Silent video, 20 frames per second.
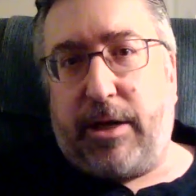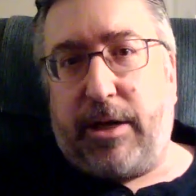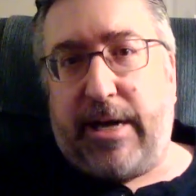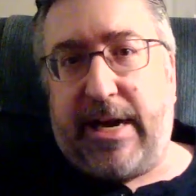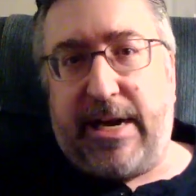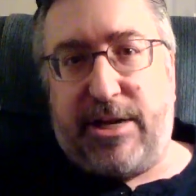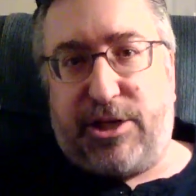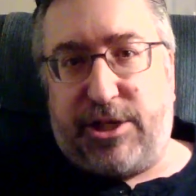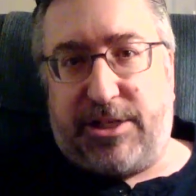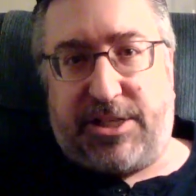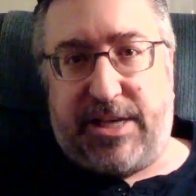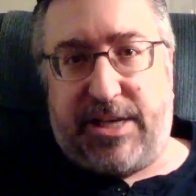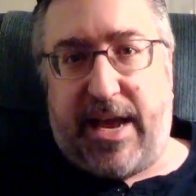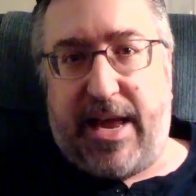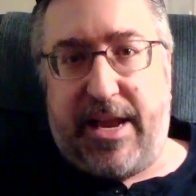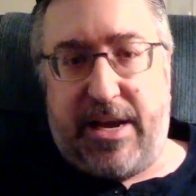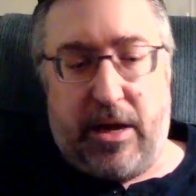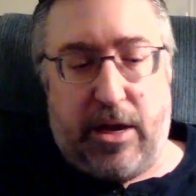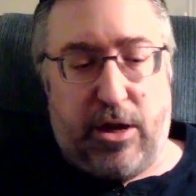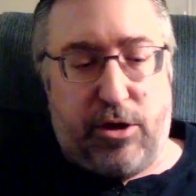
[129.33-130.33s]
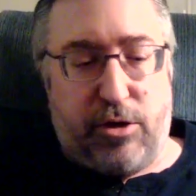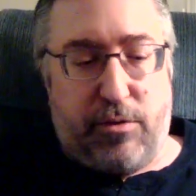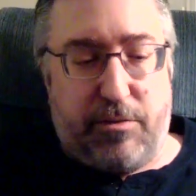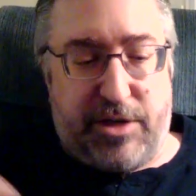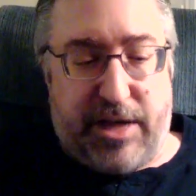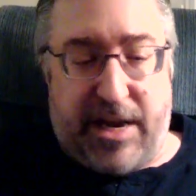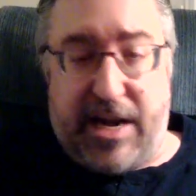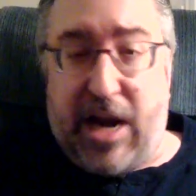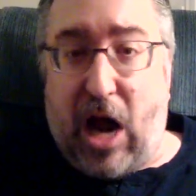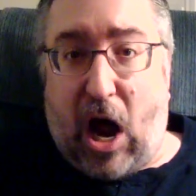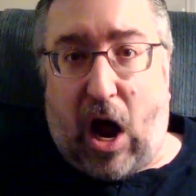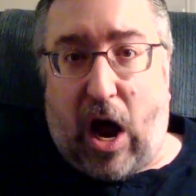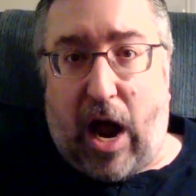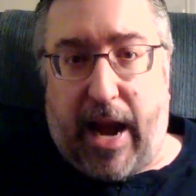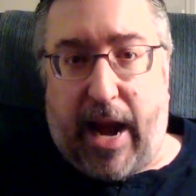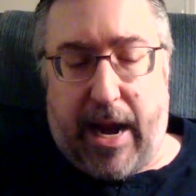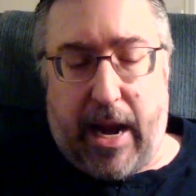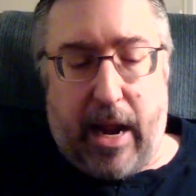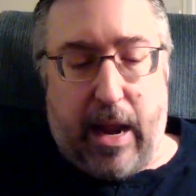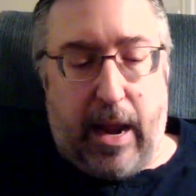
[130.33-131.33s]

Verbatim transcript: He just said, "deny."